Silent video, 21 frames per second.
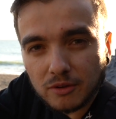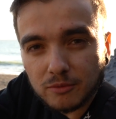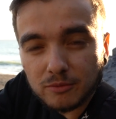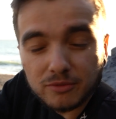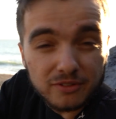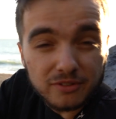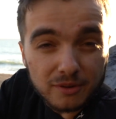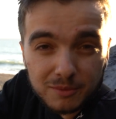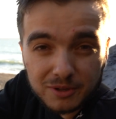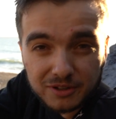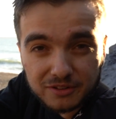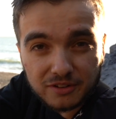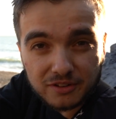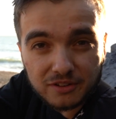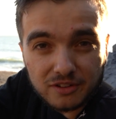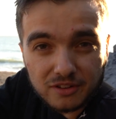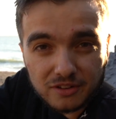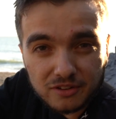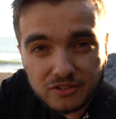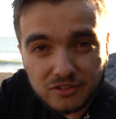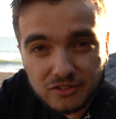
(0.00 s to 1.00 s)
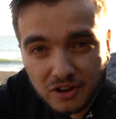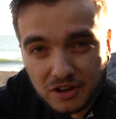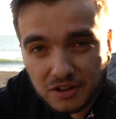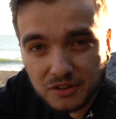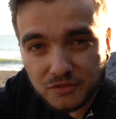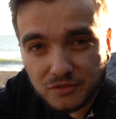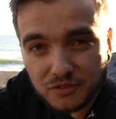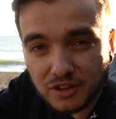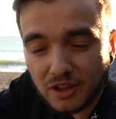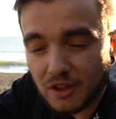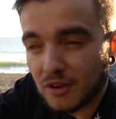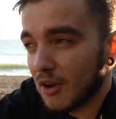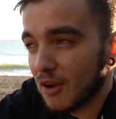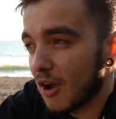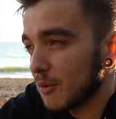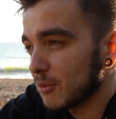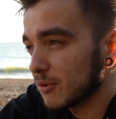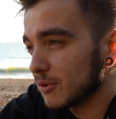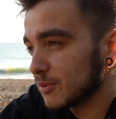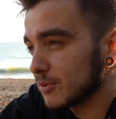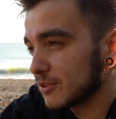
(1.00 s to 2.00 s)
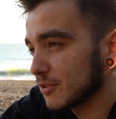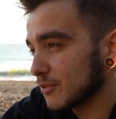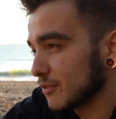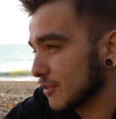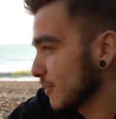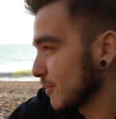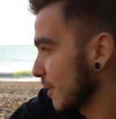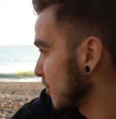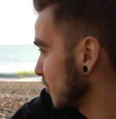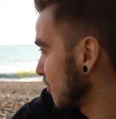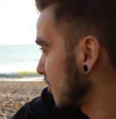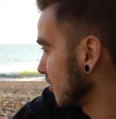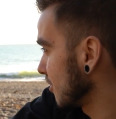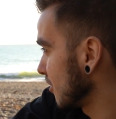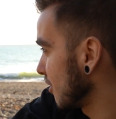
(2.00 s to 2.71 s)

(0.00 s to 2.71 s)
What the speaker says: similar to Jenny's video, I'm going to be talking about why